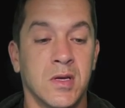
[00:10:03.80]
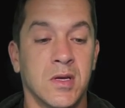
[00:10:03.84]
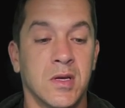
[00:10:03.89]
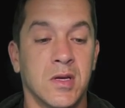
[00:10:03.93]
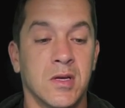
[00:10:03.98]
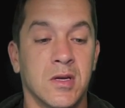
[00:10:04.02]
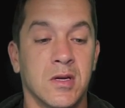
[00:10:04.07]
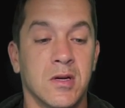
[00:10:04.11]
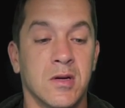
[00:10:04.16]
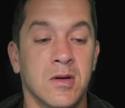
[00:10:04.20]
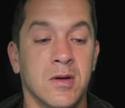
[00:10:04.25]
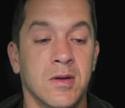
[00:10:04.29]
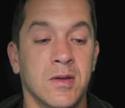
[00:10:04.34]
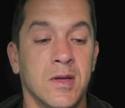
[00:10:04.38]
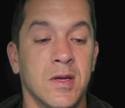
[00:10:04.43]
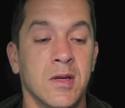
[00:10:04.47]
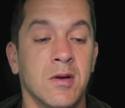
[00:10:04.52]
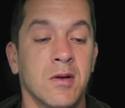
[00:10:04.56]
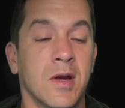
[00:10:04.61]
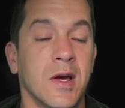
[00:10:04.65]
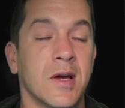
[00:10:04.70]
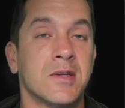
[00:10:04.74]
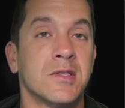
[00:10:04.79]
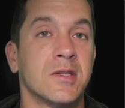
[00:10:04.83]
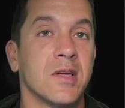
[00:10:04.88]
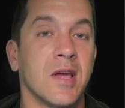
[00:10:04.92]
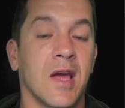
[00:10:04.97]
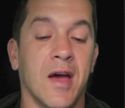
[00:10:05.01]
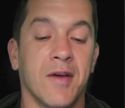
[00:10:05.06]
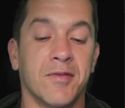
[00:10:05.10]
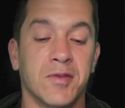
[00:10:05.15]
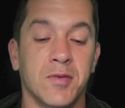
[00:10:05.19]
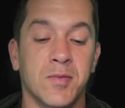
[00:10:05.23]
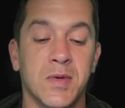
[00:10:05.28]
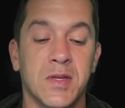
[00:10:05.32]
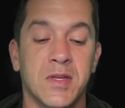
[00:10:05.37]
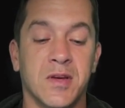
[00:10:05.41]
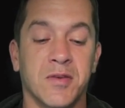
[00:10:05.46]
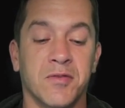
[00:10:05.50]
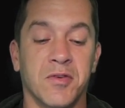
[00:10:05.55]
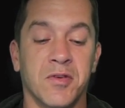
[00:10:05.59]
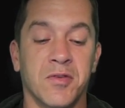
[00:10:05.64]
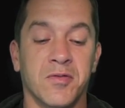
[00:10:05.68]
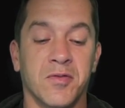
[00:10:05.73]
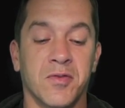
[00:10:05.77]
here, and they don't actually have to be
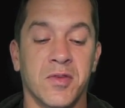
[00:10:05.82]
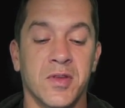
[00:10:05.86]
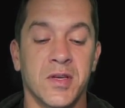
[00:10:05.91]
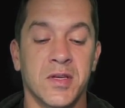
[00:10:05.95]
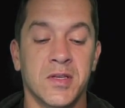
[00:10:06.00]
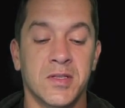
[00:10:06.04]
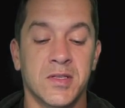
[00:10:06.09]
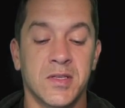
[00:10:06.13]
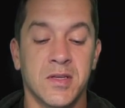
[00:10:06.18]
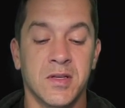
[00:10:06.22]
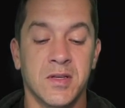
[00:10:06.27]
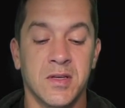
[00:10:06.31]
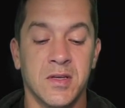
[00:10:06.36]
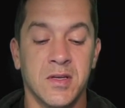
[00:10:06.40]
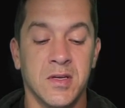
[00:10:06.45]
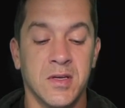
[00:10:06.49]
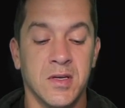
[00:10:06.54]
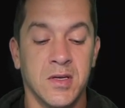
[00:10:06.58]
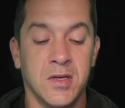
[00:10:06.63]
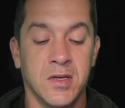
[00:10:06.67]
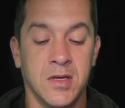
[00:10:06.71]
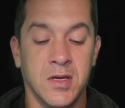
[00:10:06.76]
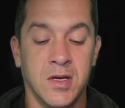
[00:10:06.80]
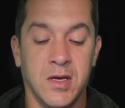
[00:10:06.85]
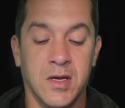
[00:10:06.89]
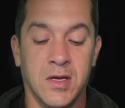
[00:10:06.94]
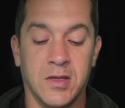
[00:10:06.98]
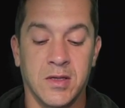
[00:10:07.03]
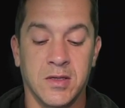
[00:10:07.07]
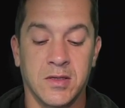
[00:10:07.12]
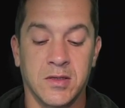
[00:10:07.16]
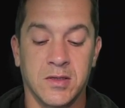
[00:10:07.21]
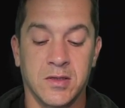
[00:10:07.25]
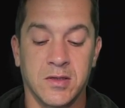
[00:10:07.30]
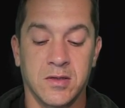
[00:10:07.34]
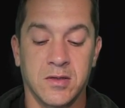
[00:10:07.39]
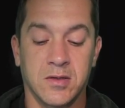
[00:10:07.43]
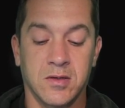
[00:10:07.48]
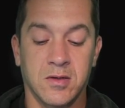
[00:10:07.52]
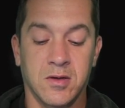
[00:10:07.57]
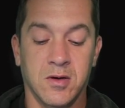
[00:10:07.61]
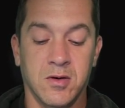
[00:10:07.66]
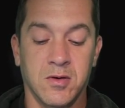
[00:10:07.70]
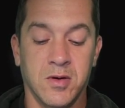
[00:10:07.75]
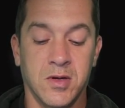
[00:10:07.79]
different for this. Let's
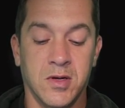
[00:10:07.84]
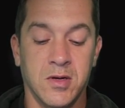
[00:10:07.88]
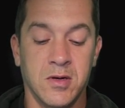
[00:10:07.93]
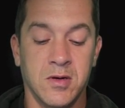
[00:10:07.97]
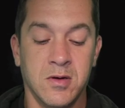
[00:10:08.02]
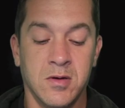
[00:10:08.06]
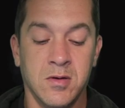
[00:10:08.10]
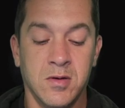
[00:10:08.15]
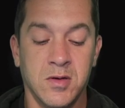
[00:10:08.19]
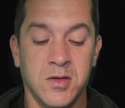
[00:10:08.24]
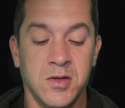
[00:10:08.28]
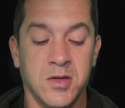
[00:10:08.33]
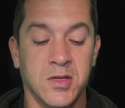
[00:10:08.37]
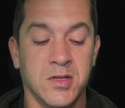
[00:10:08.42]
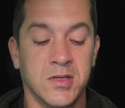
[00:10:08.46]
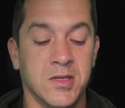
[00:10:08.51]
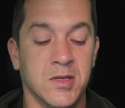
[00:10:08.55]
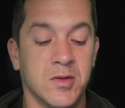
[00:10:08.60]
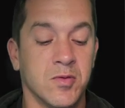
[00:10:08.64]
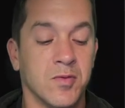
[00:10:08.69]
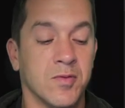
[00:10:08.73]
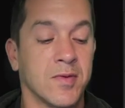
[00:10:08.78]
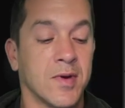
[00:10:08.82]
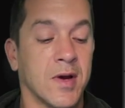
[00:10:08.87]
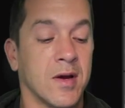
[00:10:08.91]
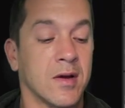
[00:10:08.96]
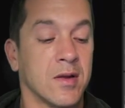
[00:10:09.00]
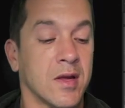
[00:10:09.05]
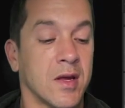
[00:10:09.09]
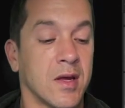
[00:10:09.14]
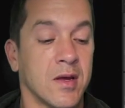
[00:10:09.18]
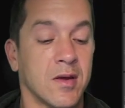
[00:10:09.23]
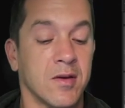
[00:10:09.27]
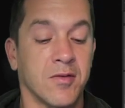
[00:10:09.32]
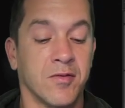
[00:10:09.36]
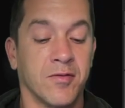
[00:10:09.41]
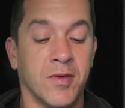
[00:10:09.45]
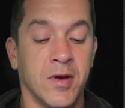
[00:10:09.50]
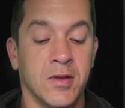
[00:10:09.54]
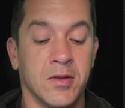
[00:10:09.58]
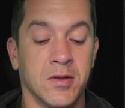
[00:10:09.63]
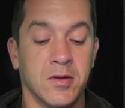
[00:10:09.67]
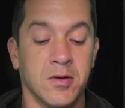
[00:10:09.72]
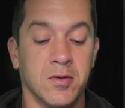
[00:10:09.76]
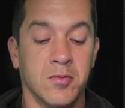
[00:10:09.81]
go here. You can see we've got a
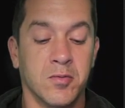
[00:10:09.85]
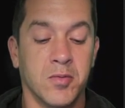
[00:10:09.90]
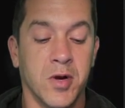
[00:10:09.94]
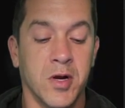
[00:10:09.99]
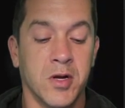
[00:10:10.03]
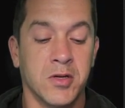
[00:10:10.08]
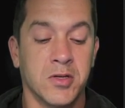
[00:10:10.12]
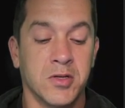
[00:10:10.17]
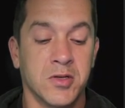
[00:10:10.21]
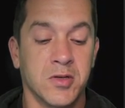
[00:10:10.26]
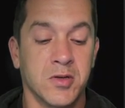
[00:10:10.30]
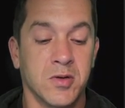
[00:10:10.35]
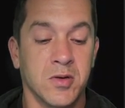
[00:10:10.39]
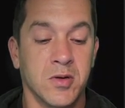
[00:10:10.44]
fun little brush.